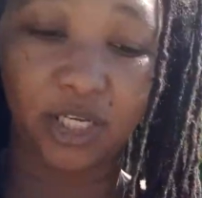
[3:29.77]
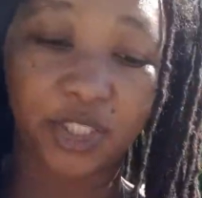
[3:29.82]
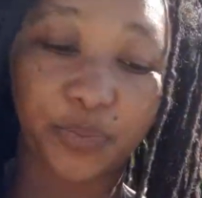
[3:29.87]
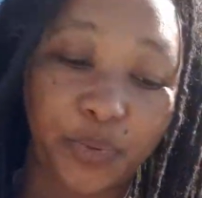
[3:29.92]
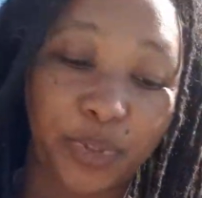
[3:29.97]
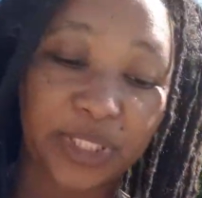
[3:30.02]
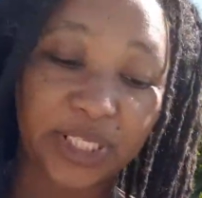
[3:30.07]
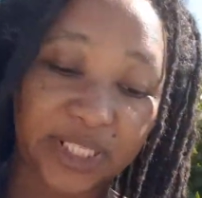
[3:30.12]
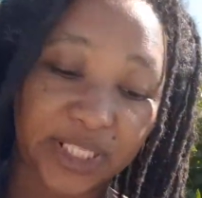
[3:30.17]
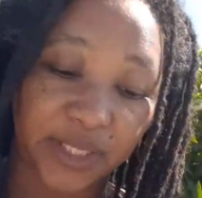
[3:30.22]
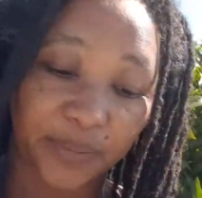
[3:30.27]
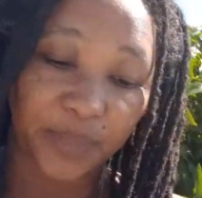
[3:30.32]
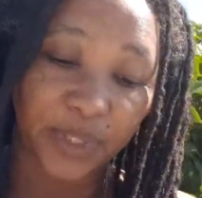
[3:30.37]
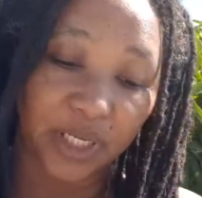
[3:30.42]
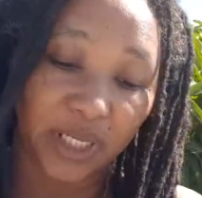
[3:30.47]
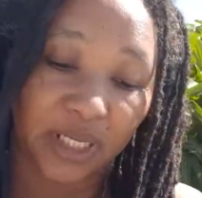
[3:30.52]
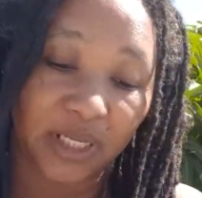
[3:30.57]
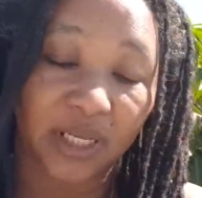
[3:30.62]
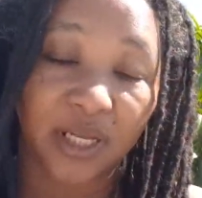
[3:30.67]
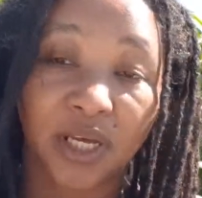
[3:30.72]
it's pretty
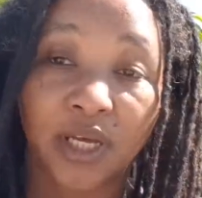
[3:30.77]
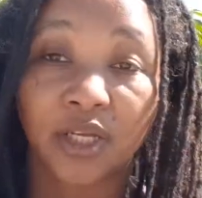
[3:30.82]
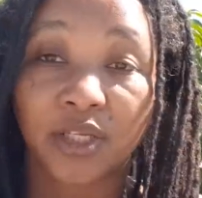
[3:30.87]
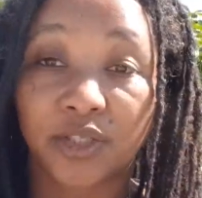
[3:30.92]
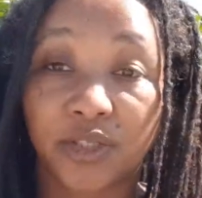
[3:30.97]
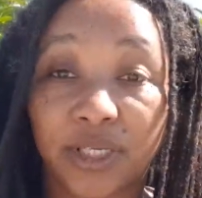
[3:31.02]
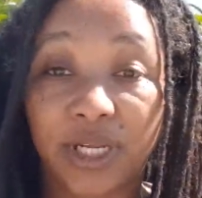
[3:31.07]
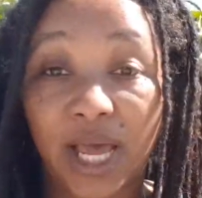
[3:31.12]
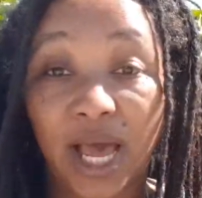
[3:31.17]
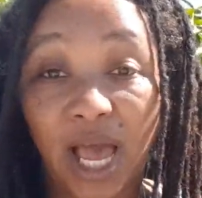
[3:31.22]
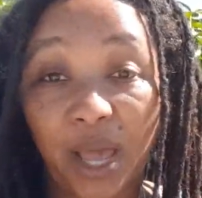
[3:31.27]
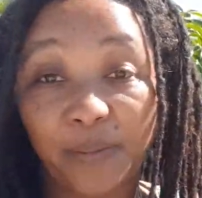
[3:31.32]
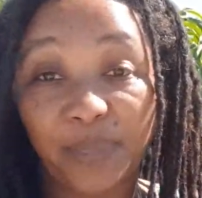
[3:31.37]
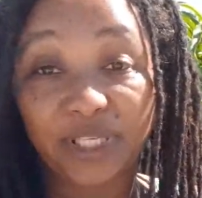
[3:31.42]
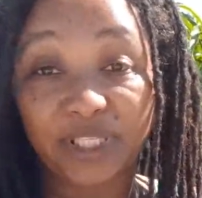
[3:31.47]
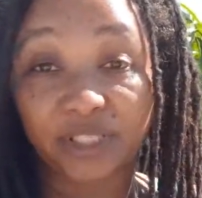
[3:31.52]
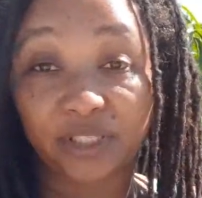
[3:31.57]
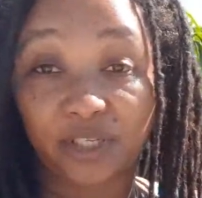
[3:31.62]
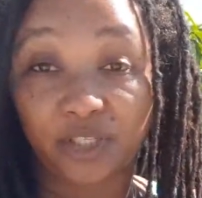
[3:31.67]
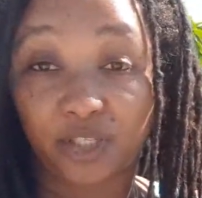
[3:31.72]
similar to the
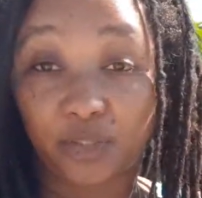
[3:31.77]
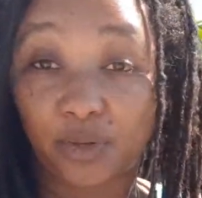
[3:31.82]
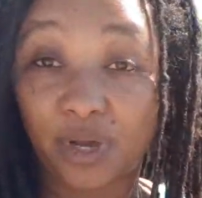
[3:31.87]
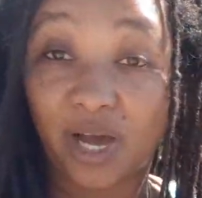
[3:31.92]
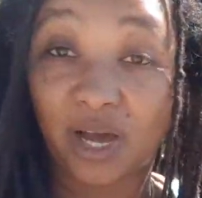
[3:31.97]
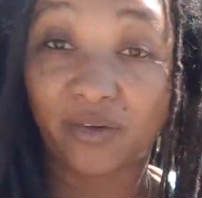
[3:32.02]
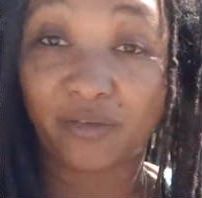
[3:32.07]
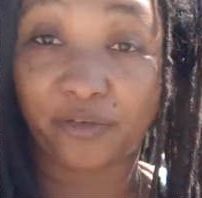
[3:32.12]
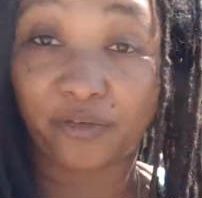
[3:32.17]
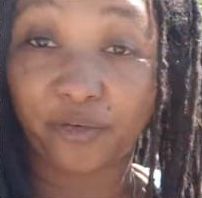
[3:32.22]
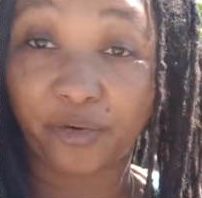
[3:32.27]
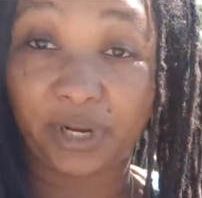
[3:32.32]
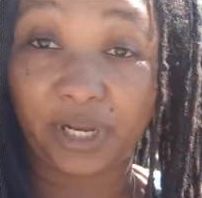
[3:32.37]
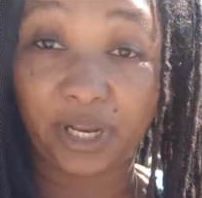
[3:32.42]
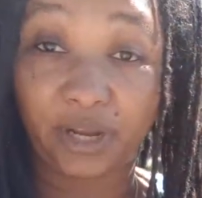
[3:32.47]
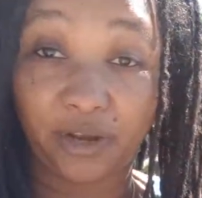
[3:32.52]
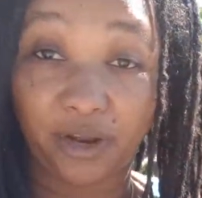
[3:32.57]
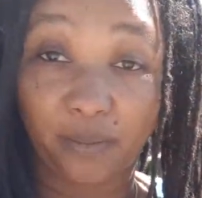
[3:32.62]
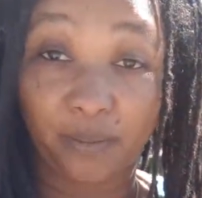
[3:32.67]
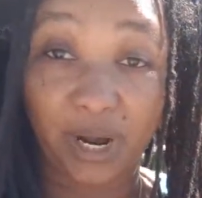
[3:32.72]
hibiscus you have growing
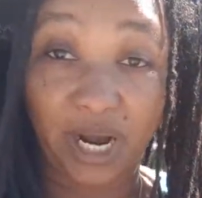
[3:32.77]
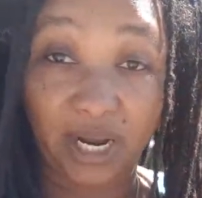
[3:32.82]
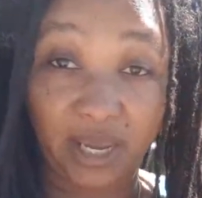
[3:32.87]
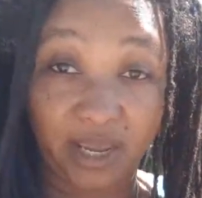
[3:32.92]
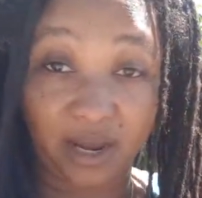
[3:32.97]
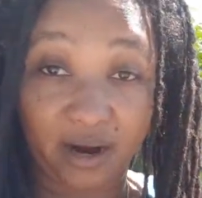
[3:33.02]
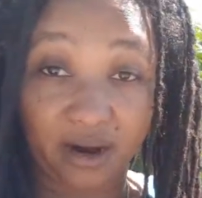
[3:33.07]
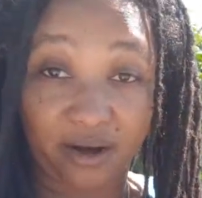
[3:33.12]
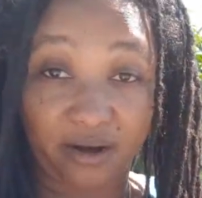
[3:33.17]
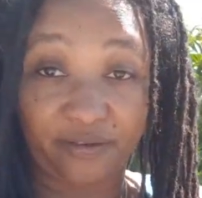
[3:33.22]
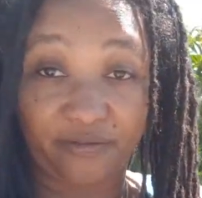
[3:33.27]
in your backyard.